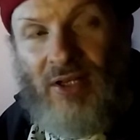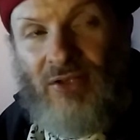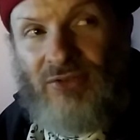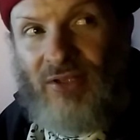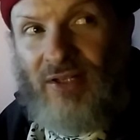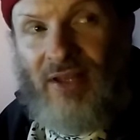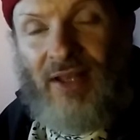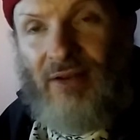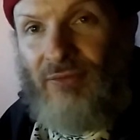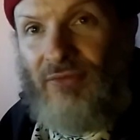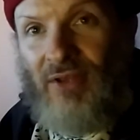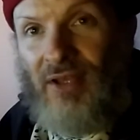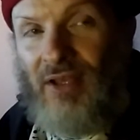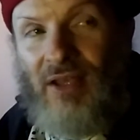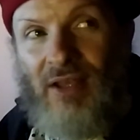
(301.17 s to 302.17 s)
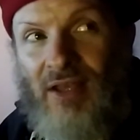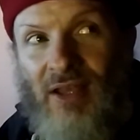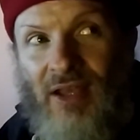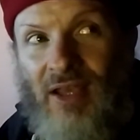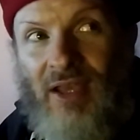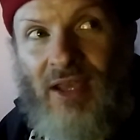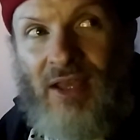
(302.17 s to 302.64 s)
He said that if
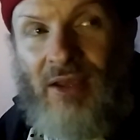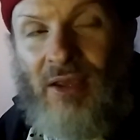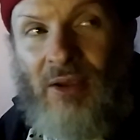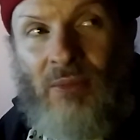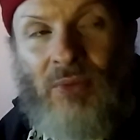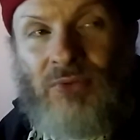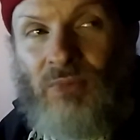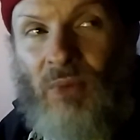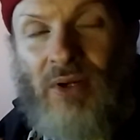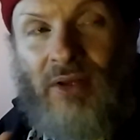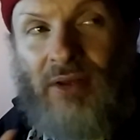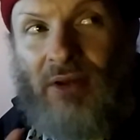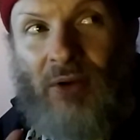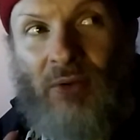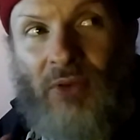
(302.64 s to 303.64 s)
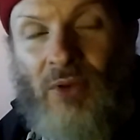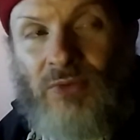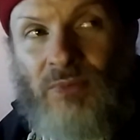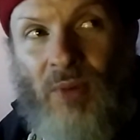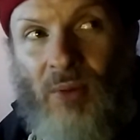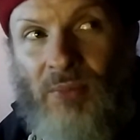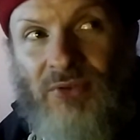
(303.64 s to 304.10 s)
it was one of those
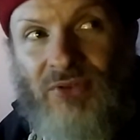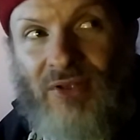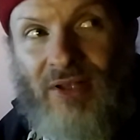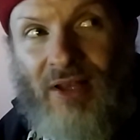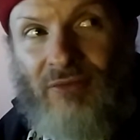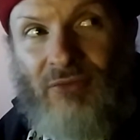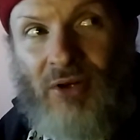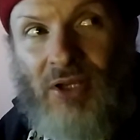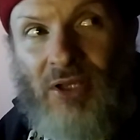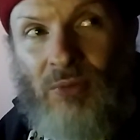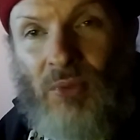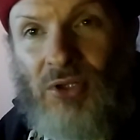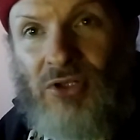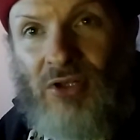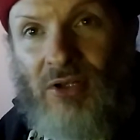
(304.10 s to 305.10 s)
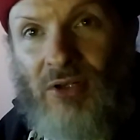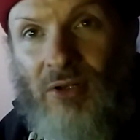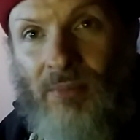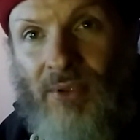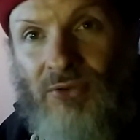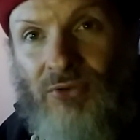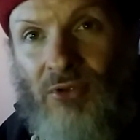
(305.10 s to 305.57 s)
moments in life where he wished he could
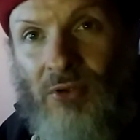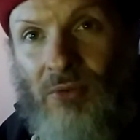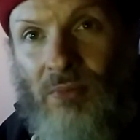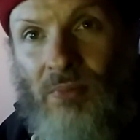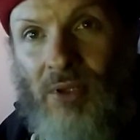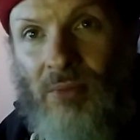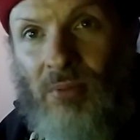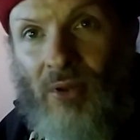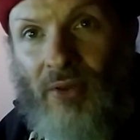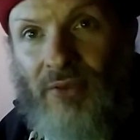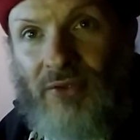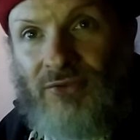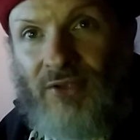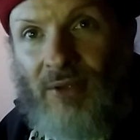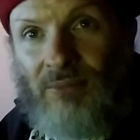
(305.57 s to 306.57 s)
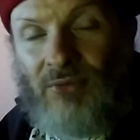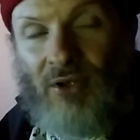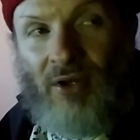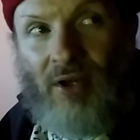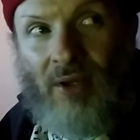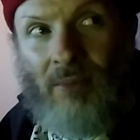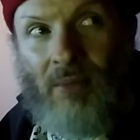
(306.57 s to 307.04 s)
have been two people at the same
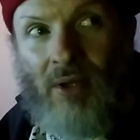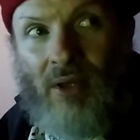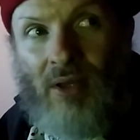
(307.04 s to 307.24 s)
time.